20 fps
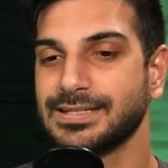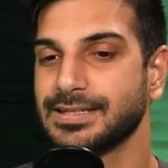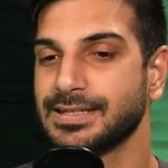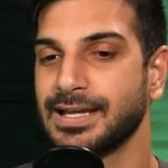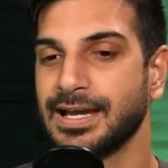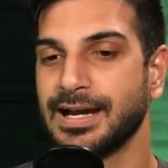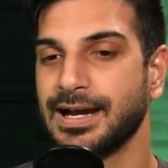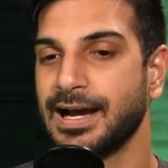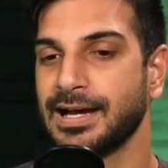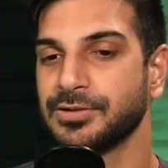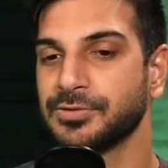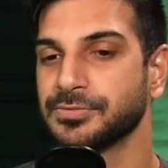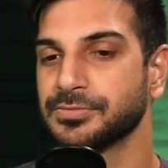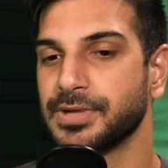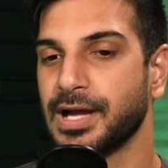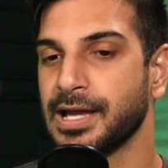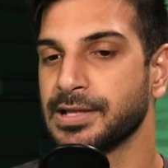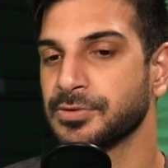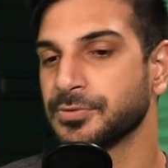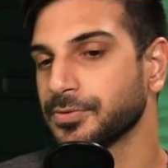yeah, I don't.
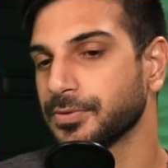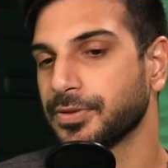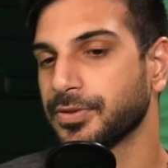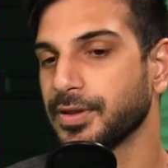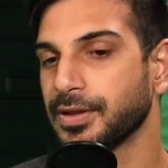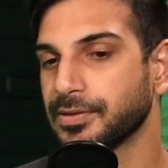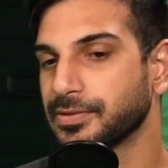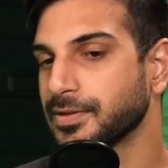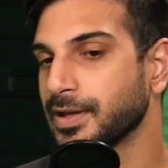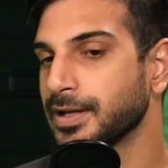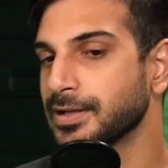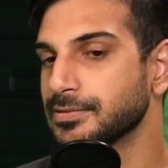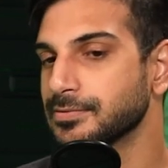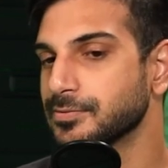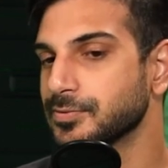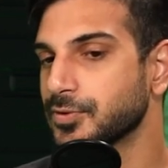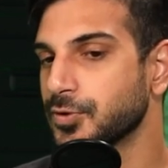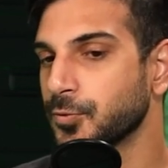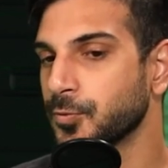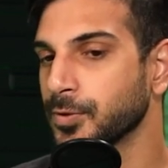I don't think that
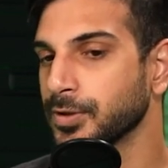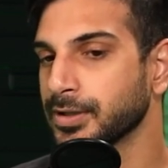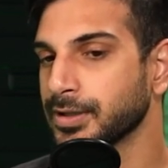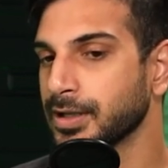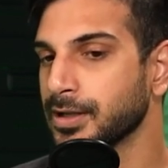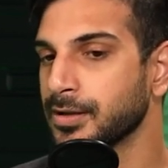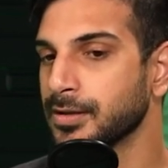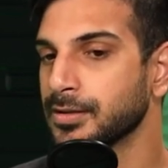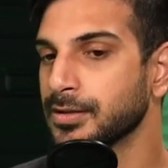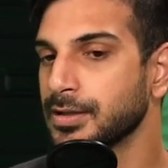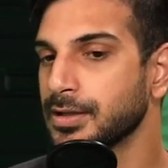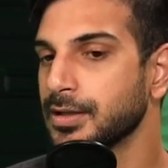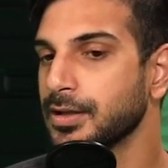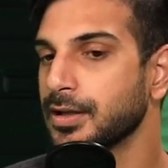they're really gonna.